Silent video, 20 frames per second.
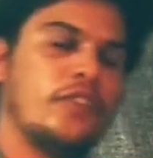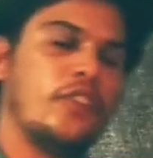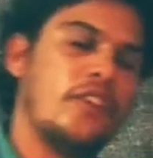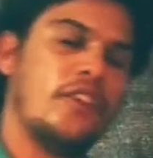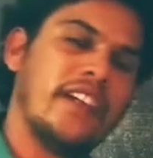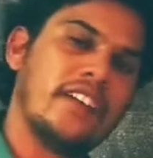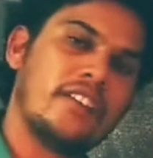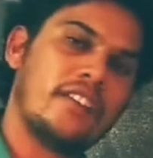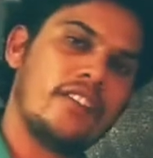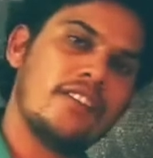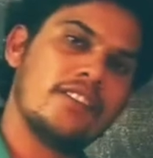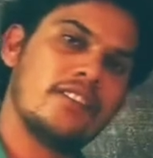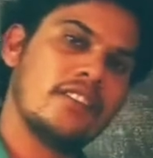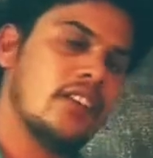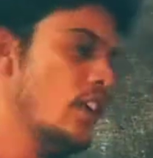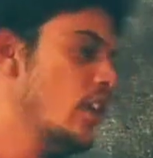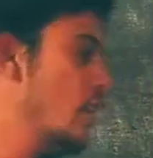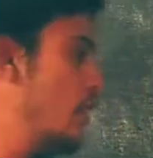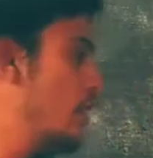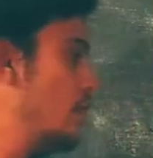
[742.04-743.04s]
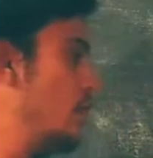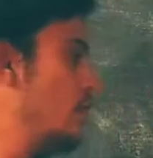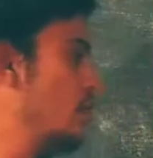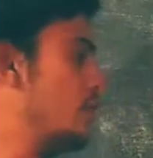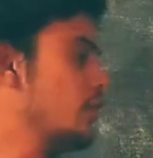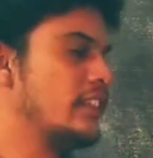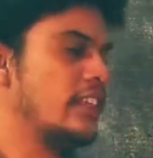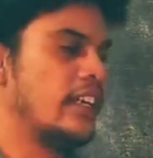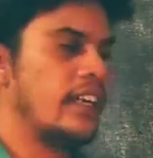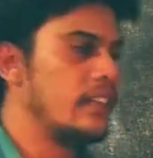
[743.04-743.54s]
flow of electrons. Due
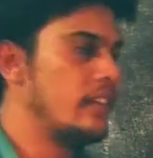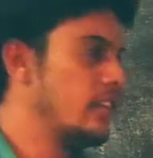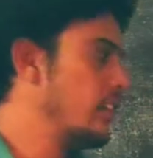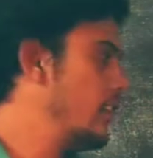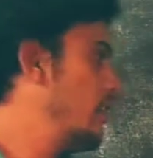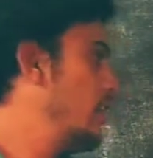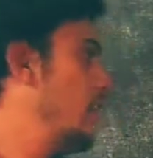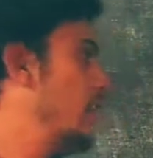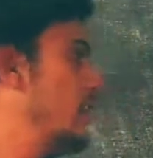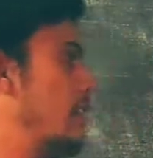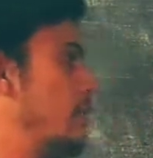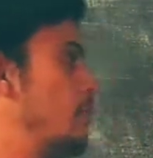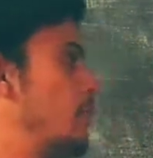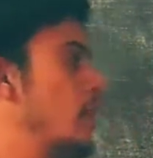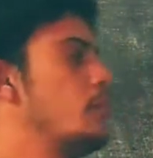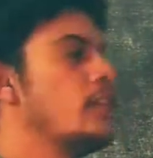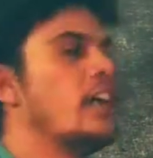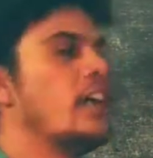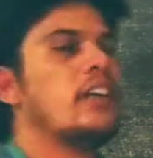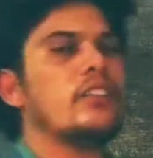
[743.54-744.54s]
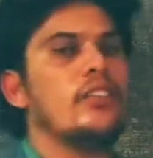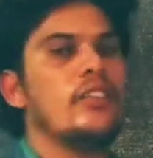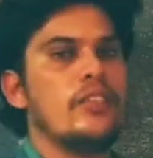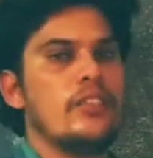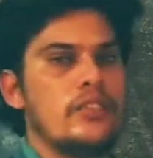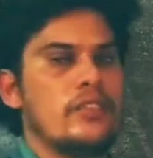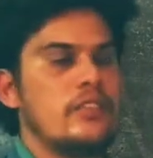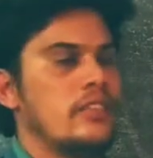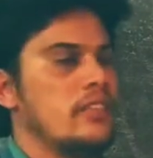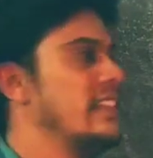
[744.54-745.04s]
to that, the bulb not
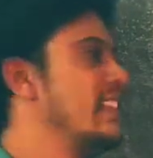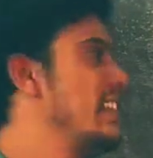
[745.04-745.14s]
glows.